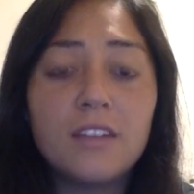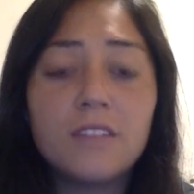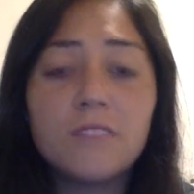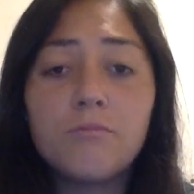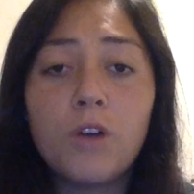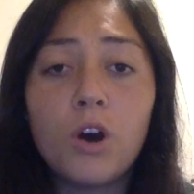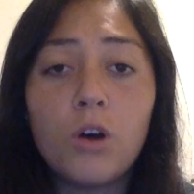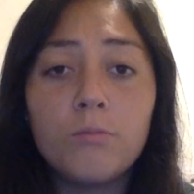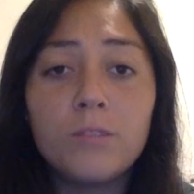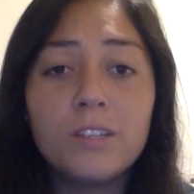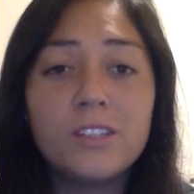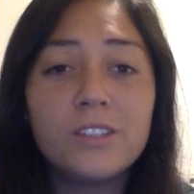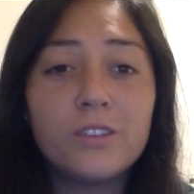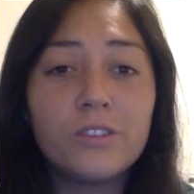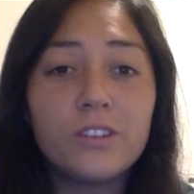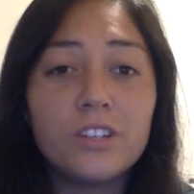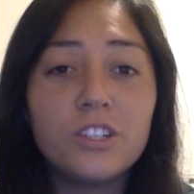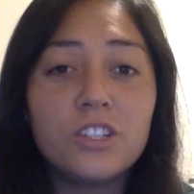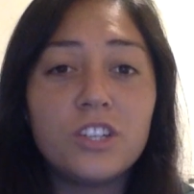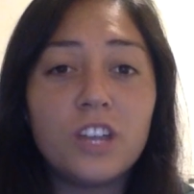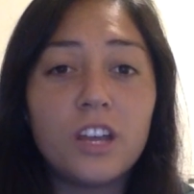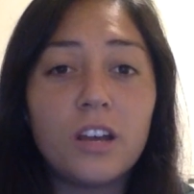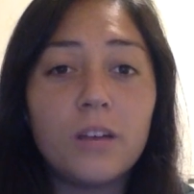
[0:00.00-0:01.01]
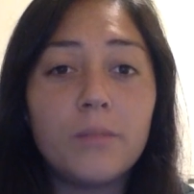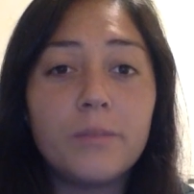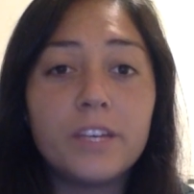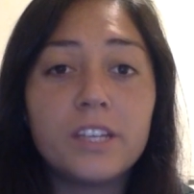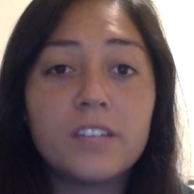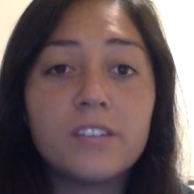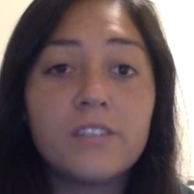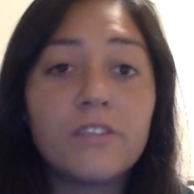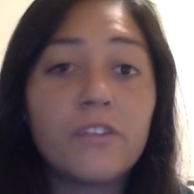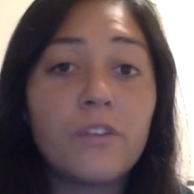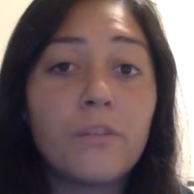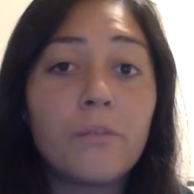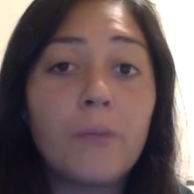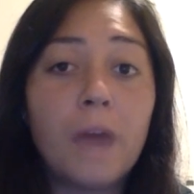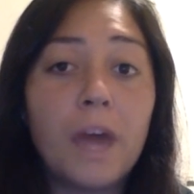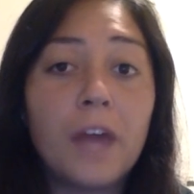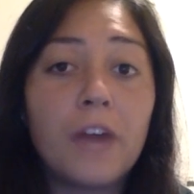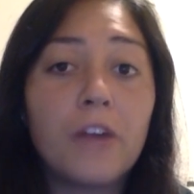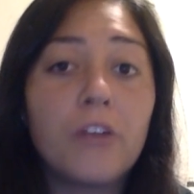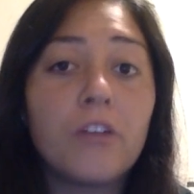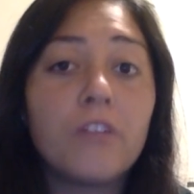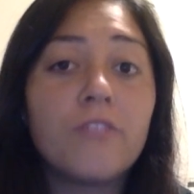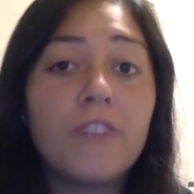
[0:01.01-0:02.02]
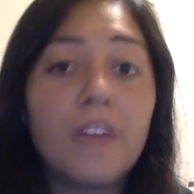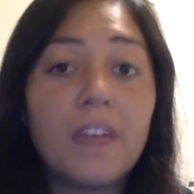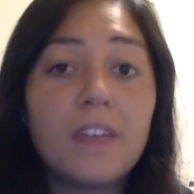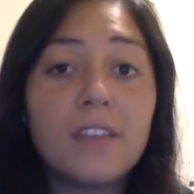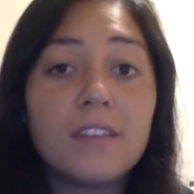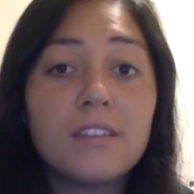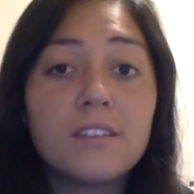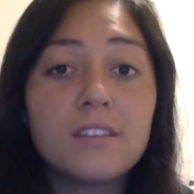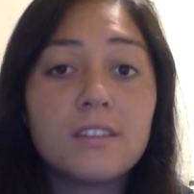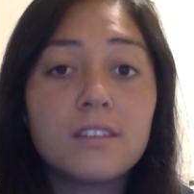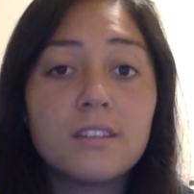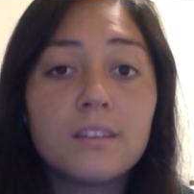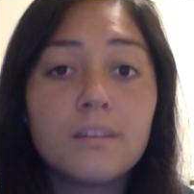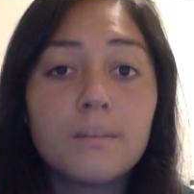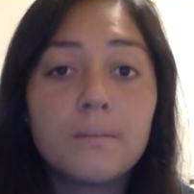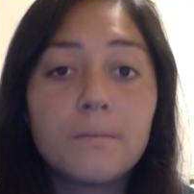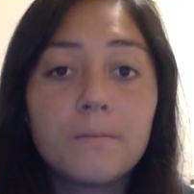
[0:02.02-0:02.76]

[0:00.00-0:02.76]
up homeless or in jail because of a minor offense.